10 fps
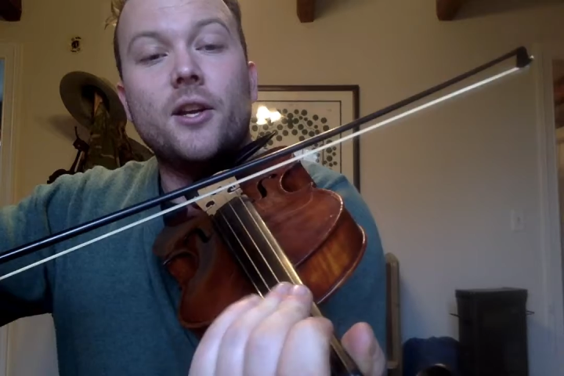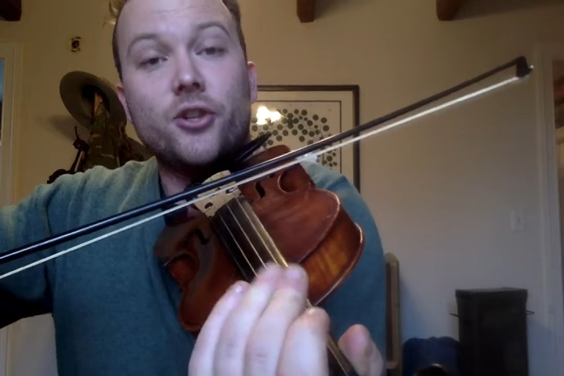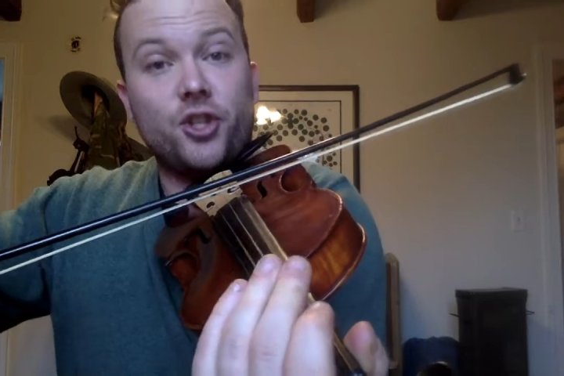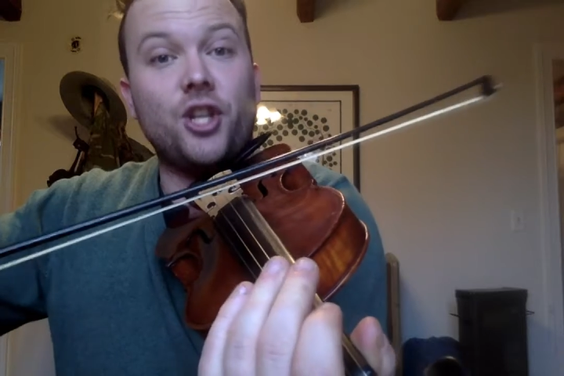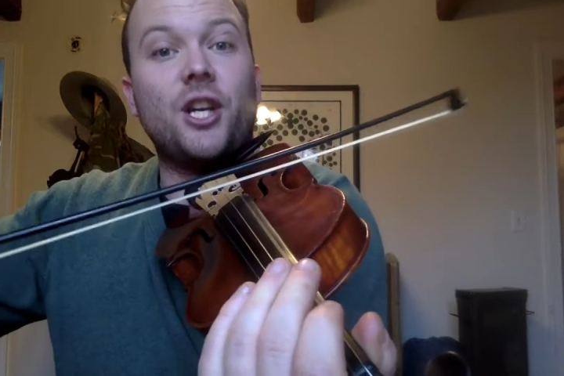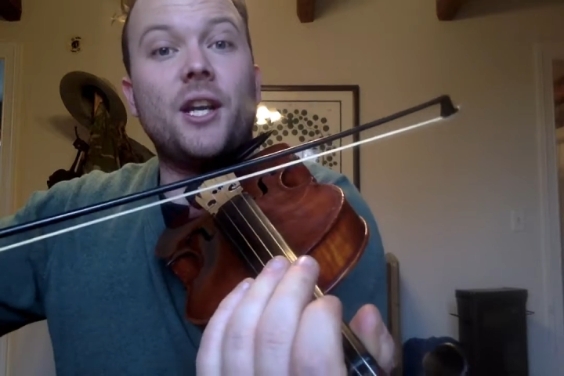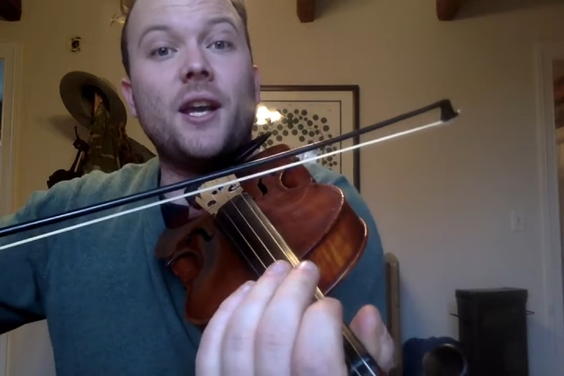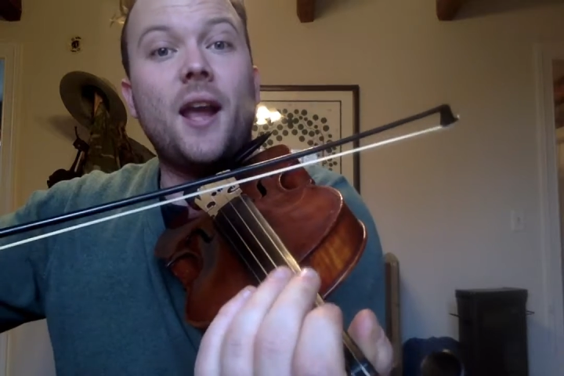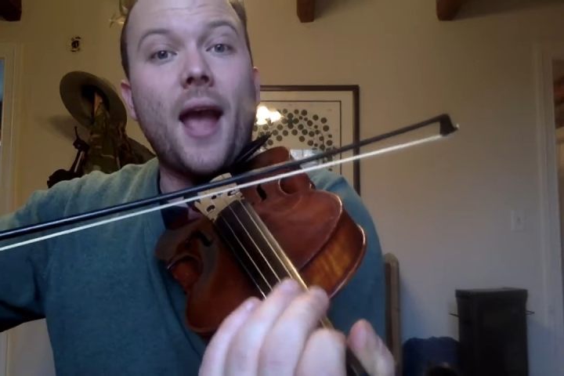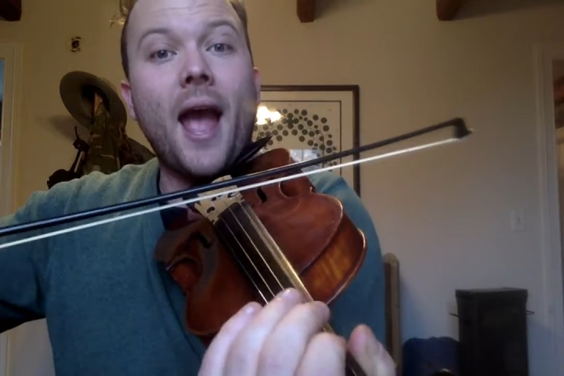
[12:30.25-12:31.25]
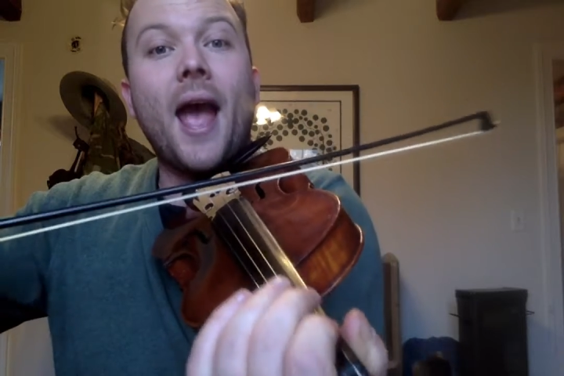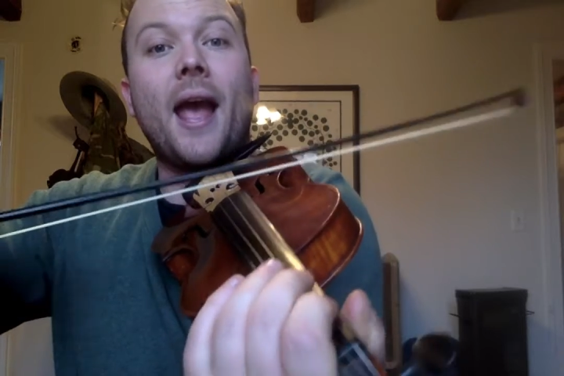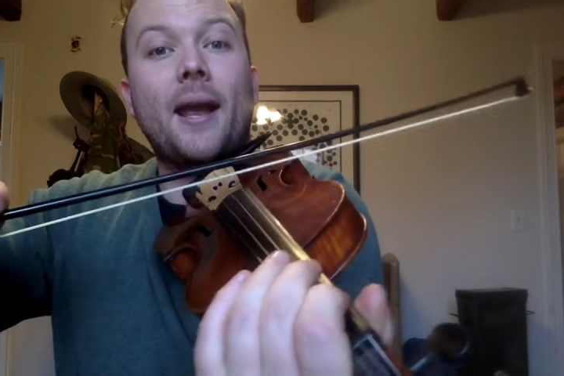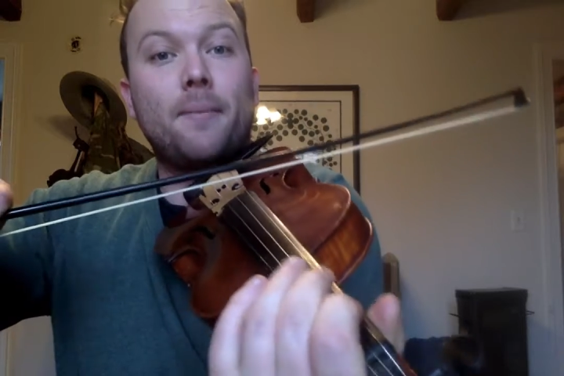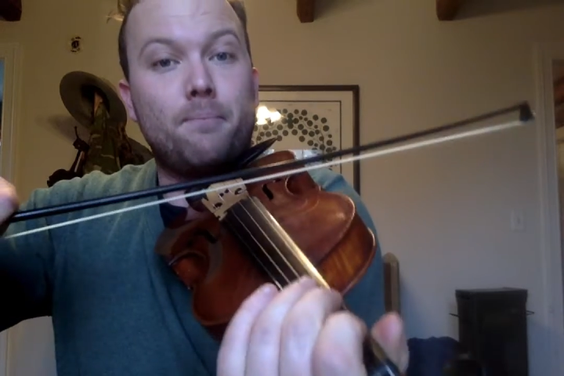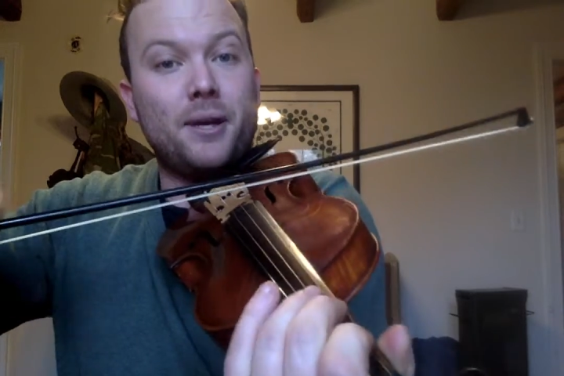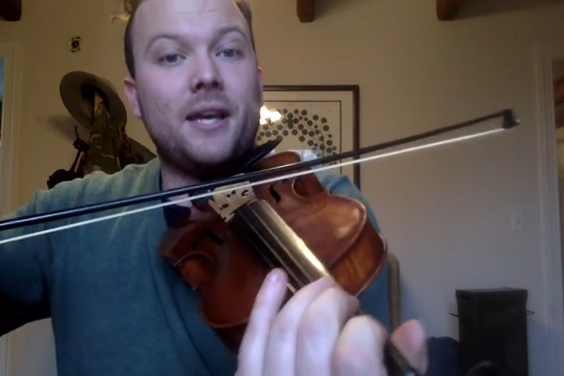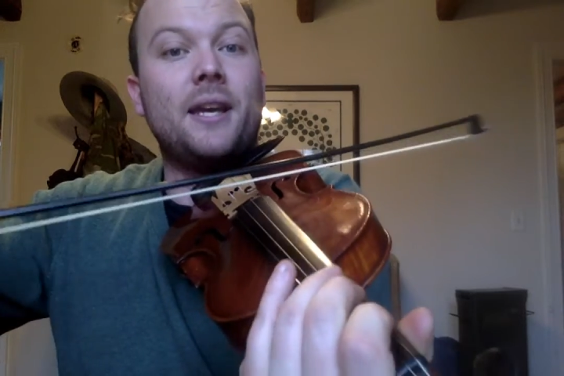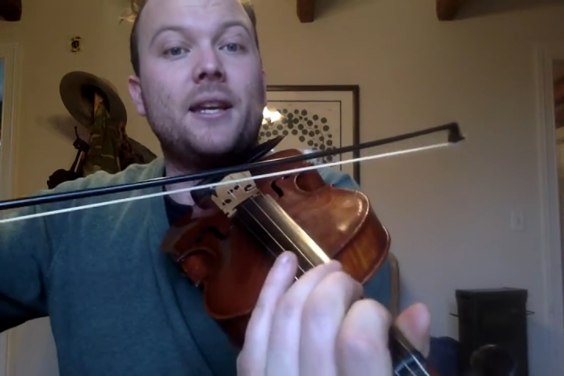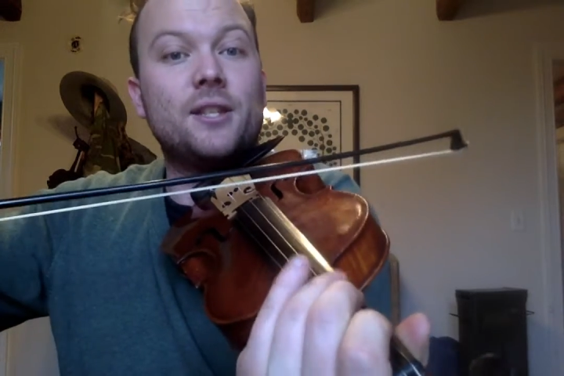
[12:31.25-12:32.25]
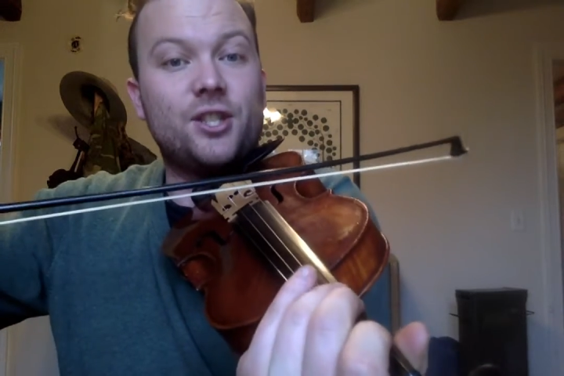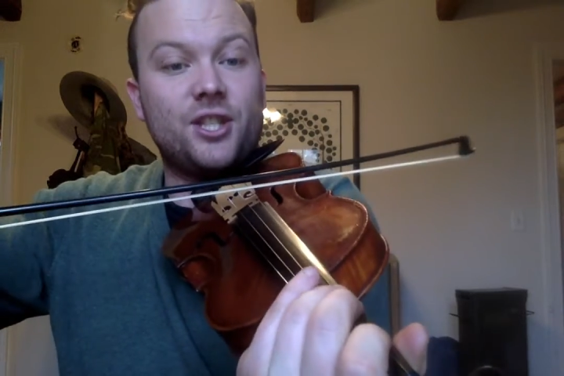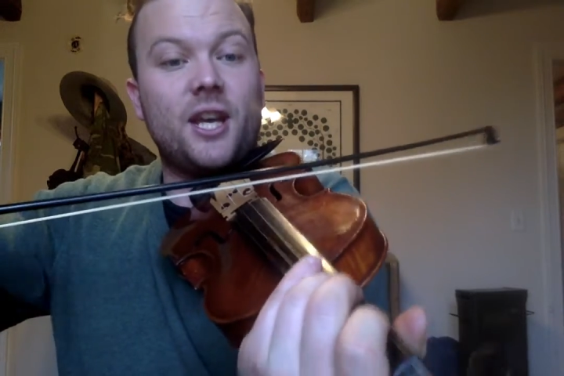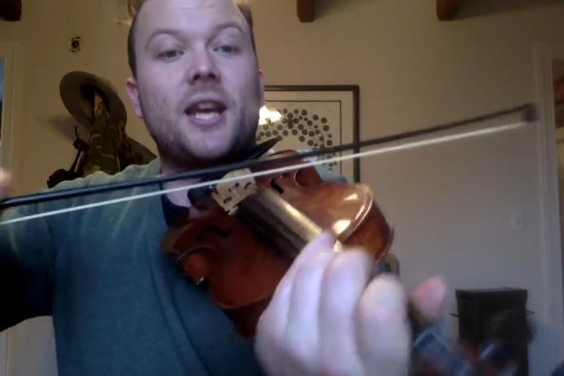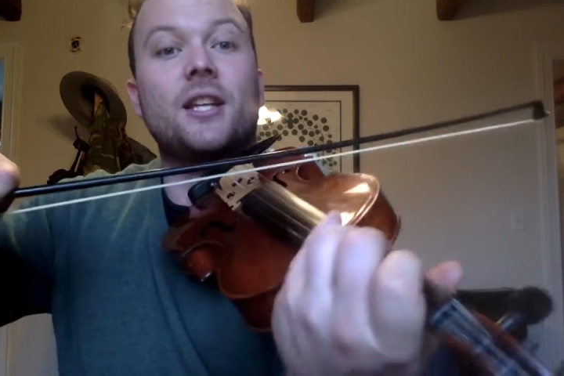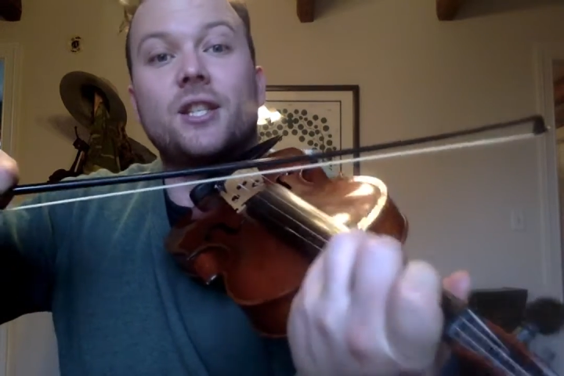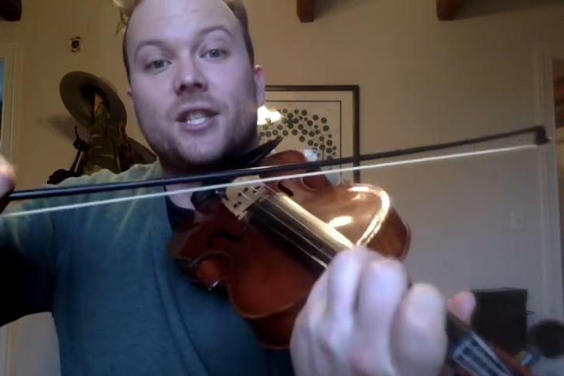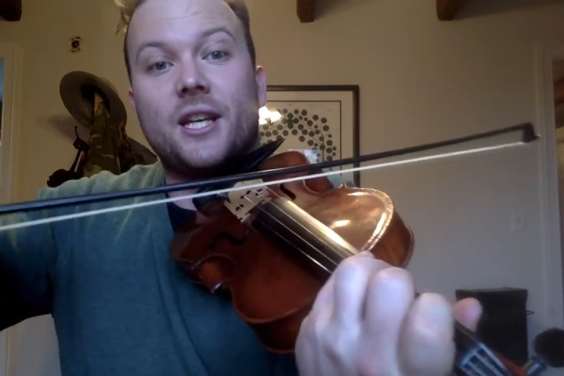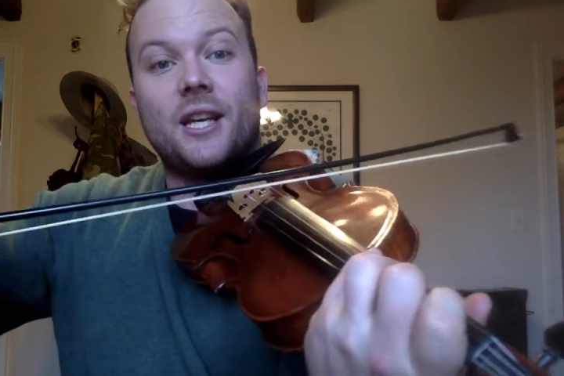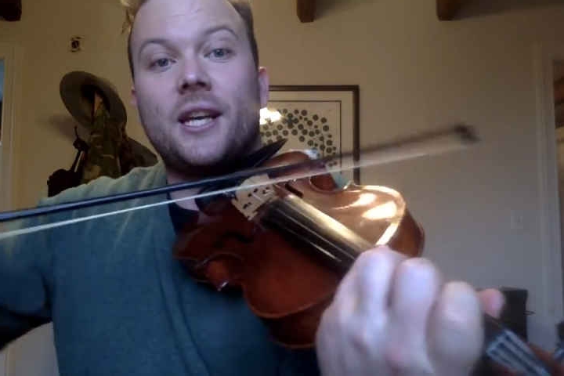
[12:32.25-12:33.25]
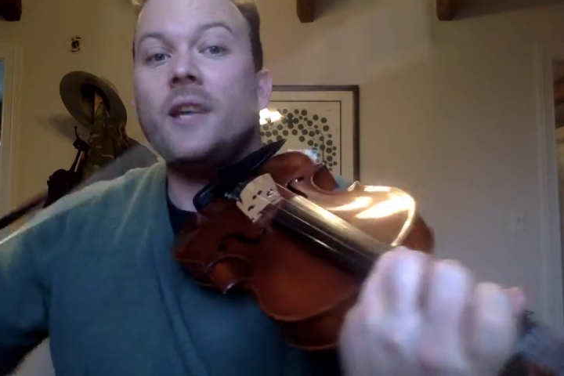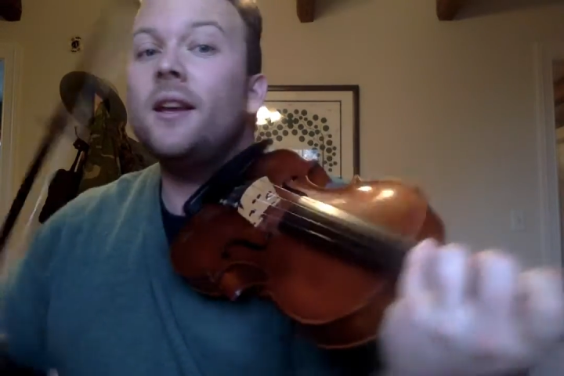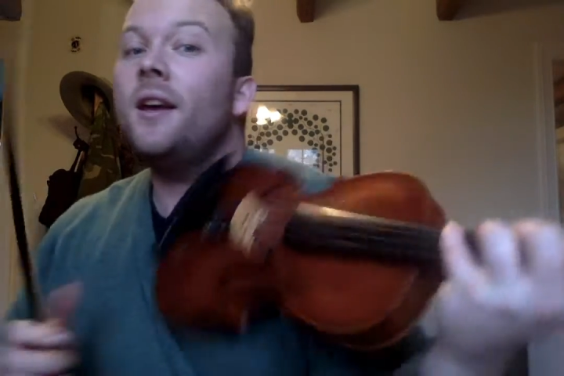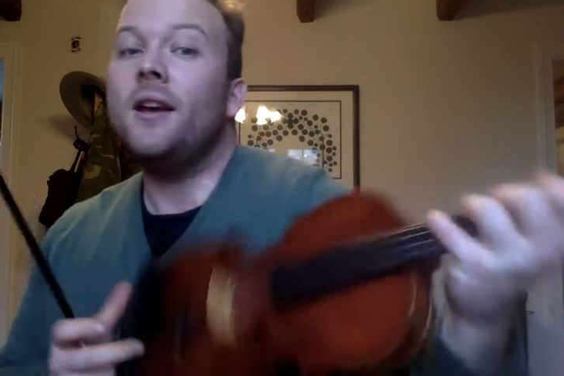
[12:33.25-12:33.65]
G, A, B, C, D.